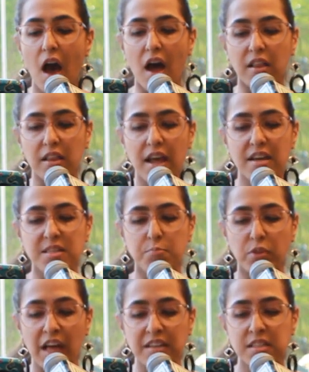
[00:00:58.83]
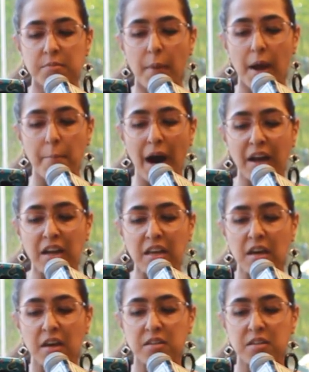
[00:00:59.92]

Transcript: Allah has blessed my body